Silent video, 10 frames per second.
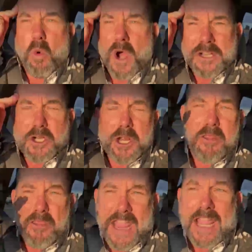one
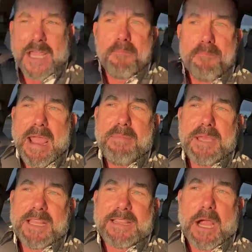could think
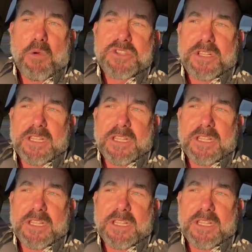maybe that there was